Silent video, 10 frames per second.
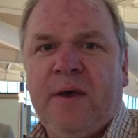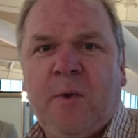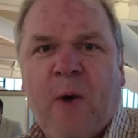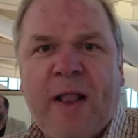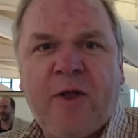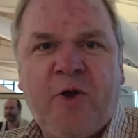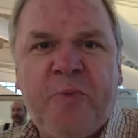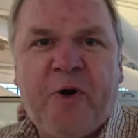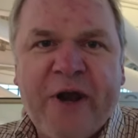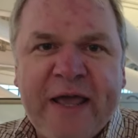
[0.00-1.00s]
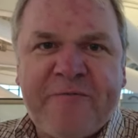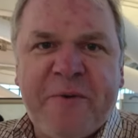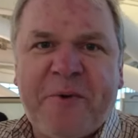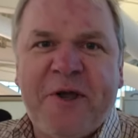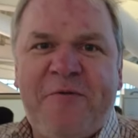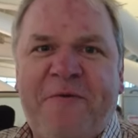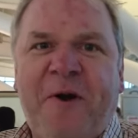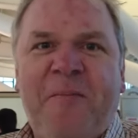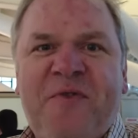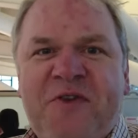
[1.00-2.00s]
Well, good morning everybody
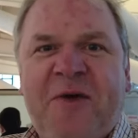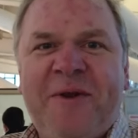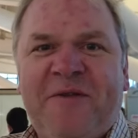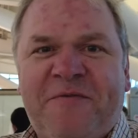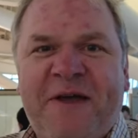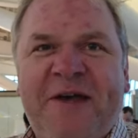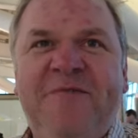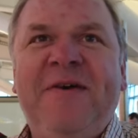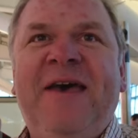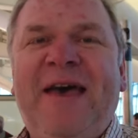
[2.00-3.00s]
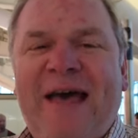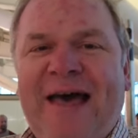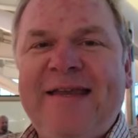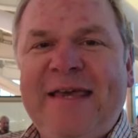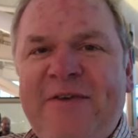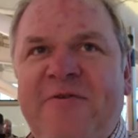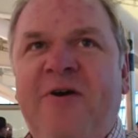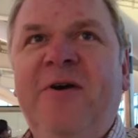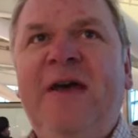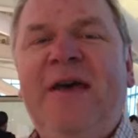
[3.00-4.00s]
from Terminal 5 at Heathrow.